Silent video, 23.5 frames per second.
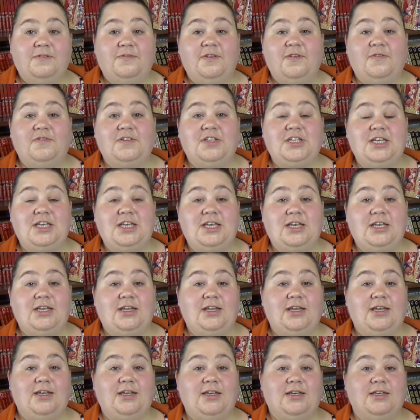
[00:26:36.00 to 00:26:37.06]

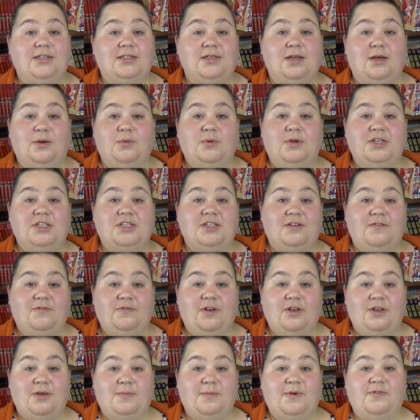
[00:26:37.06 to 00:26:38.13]
15 is a recent
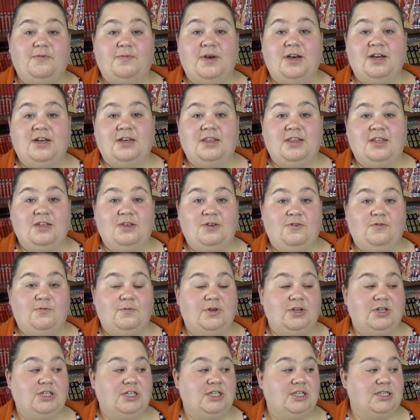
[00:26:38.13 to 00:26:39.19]
volume of manga that you've
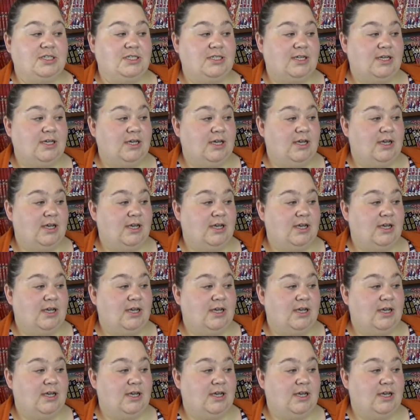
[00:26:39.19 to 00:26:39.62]
purchased.